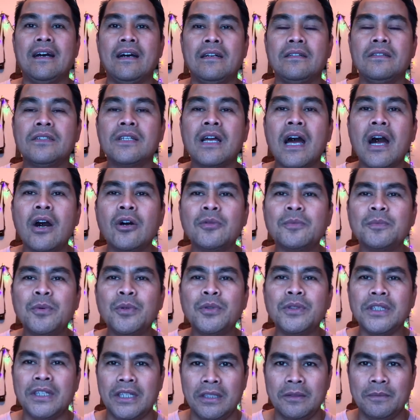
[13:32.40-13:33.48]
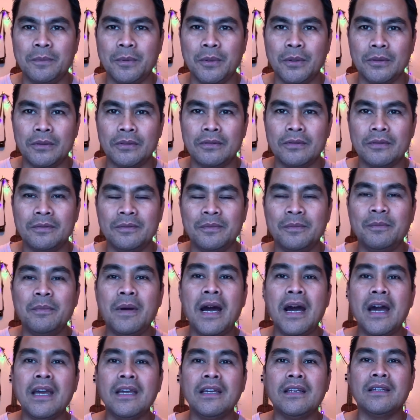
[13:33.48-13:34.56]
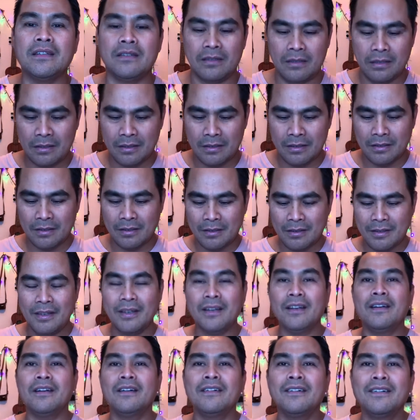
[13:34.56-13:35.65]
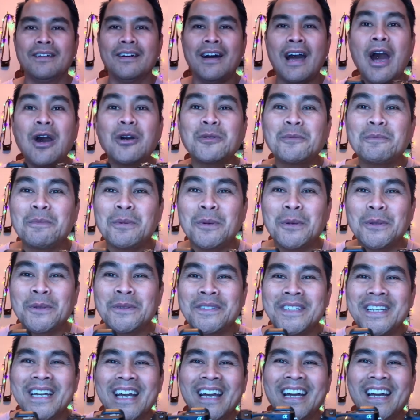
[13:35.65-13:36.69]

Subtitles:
Is it output, input? Mic output.